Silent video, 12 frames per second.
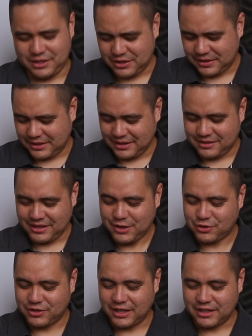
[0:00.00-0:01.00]
It's
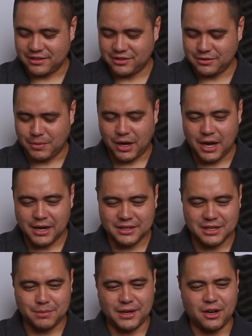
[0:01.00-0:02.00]
interesting because this is
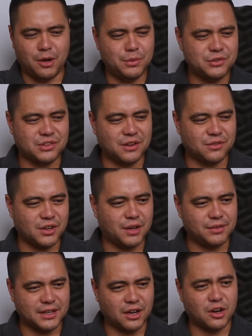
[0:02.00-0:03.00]
mahogany, but it almost gives
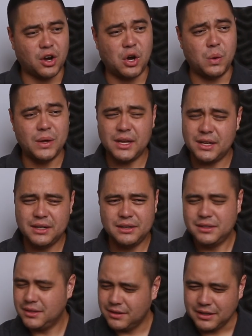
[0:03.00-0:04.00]
off like a koa
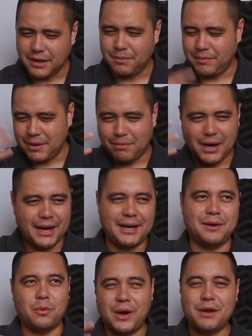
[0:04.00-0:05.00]
in my
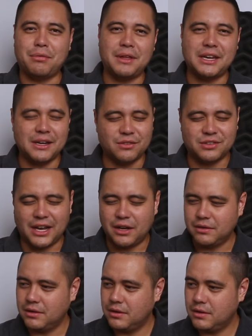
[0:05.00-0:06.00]
way of thinking of
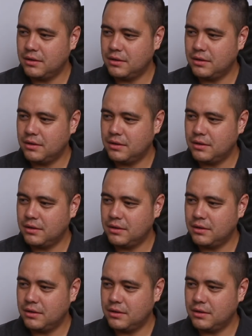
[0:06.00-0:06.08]
sound.